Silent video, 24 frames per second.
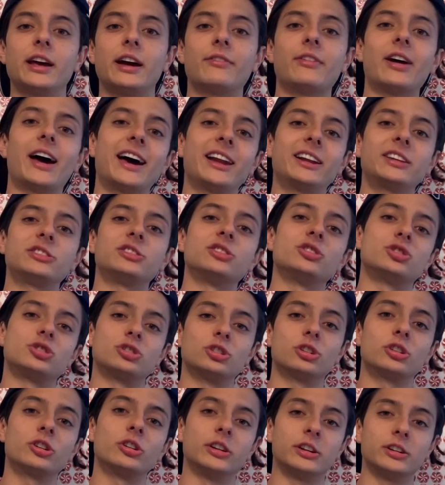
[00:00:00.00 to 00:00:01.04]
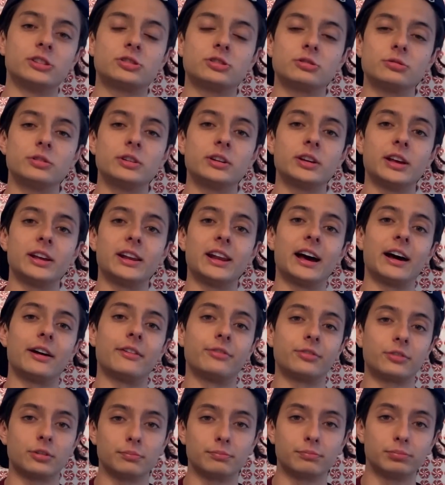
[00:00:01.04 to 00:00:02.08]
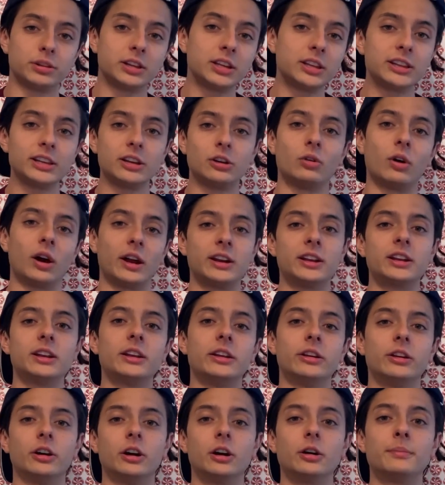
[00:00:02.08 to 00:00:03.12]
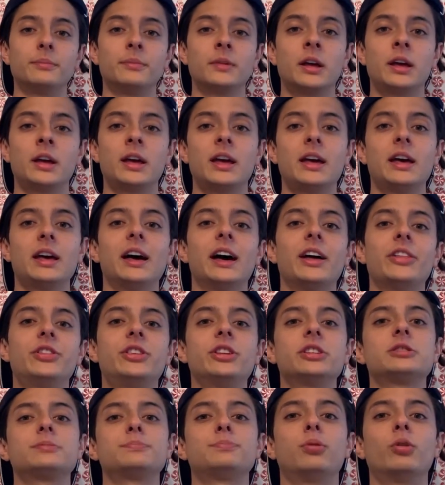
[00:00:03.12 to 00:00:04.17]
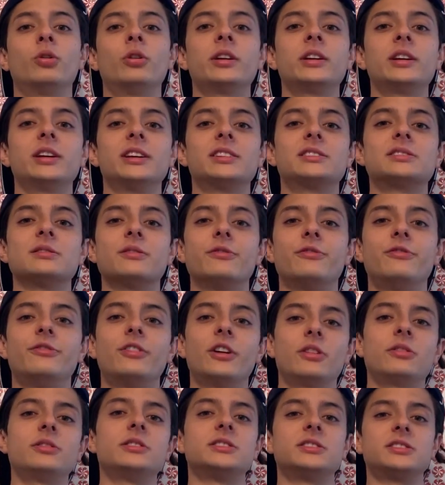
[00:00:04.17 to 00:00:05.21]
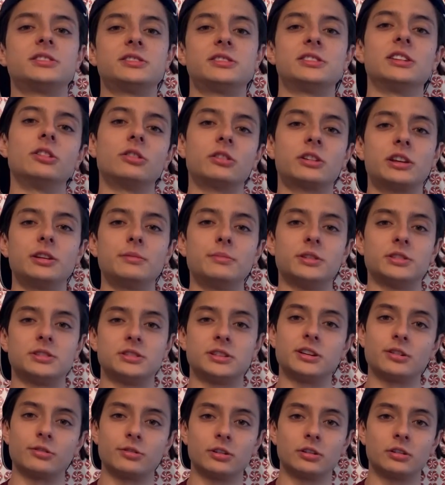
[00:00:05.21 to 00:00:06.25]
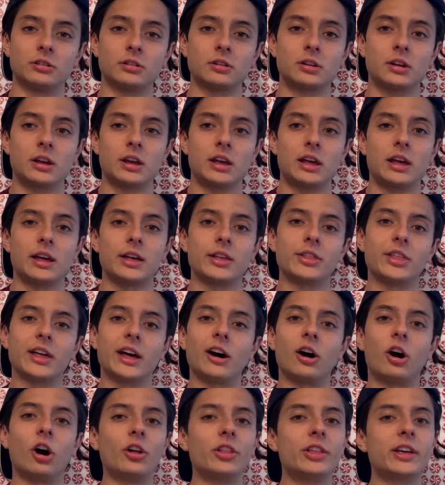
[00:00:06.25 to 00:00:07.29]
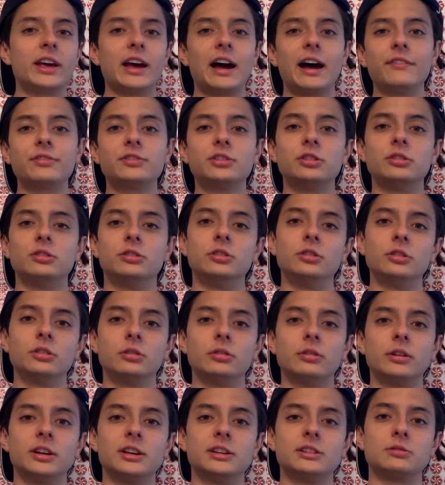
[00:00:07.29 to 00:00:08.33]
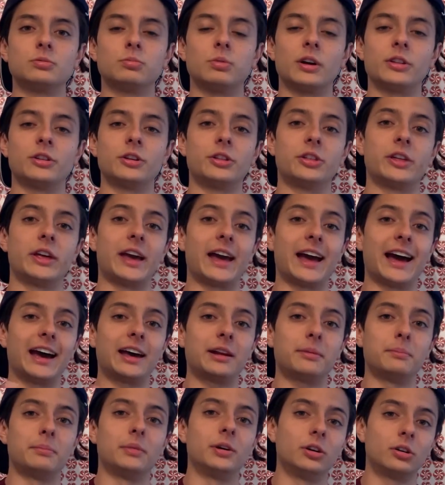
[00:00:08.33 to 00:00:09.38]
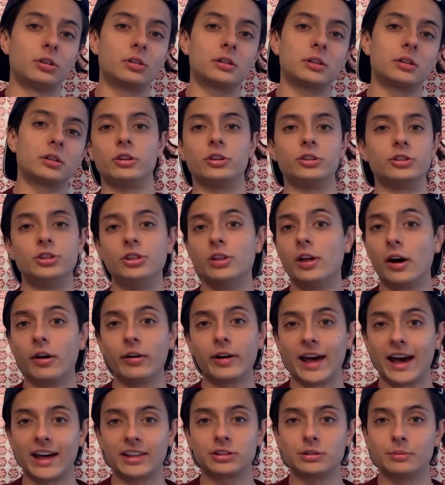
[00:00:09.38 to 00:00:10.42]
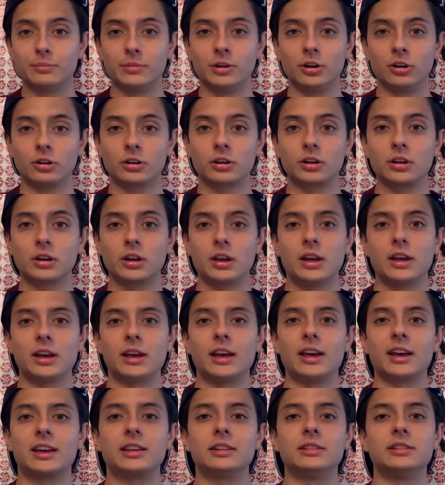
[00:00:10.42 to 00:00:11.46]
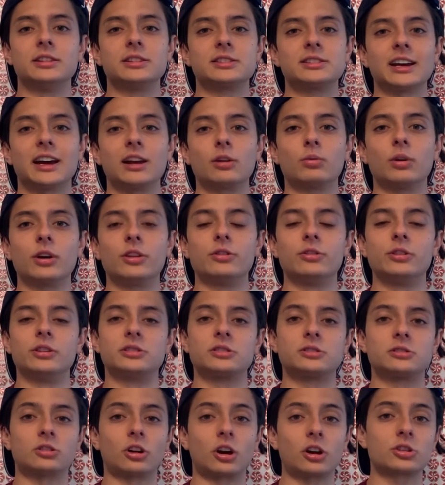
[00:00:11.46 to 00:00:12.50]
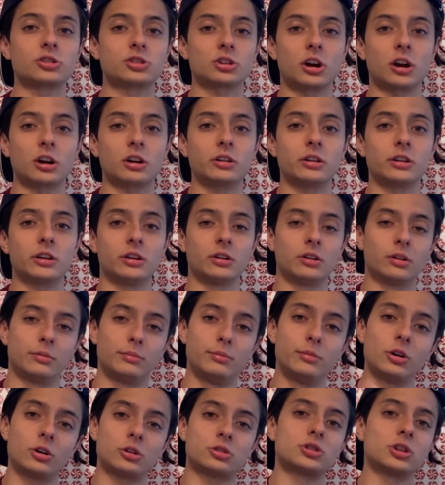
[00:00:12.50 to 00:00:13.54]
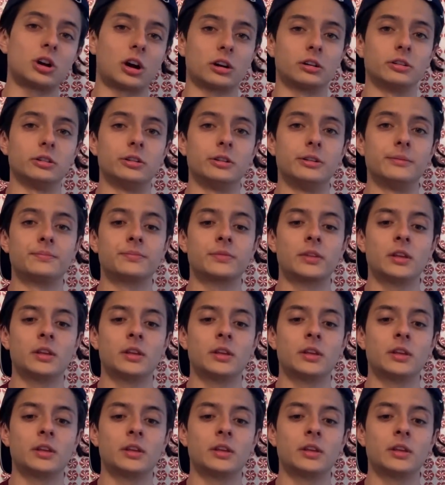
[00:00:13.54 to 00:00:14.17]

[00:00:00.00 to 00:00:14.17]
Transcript: have added the sugar into it and have completely grinded it up, at this point, it's a very silky material that all they have to do is, whether they add milk or don't add the milk, it can decide whether it's dark chocolate or milk chocolate.